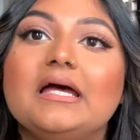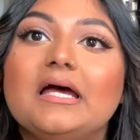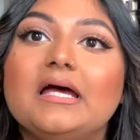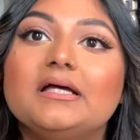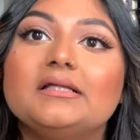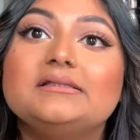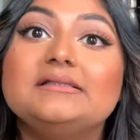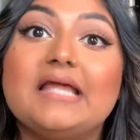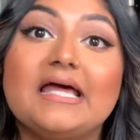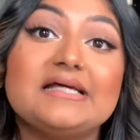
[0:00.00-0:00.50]

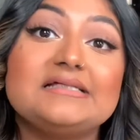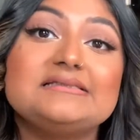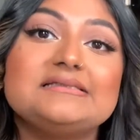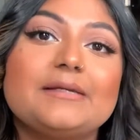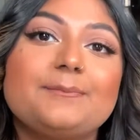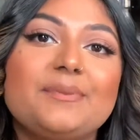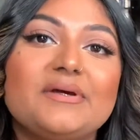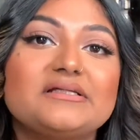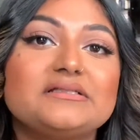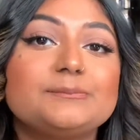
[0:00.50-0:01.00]
Next, I
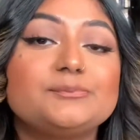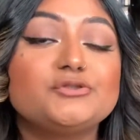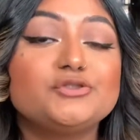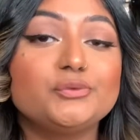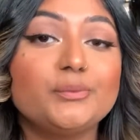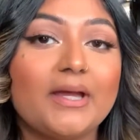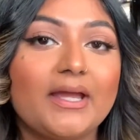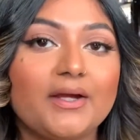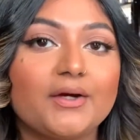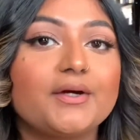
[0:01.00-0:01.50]
picked up two
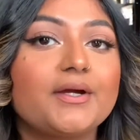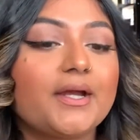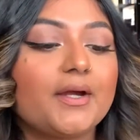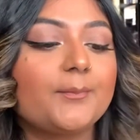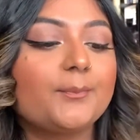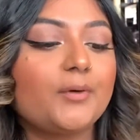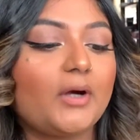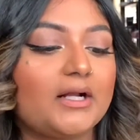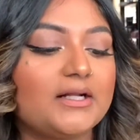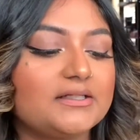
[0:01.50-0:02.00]
hair care
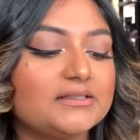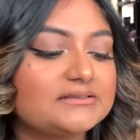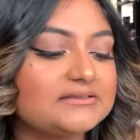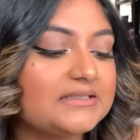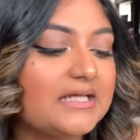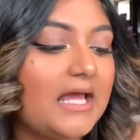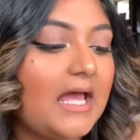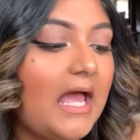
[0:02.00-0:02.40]
products.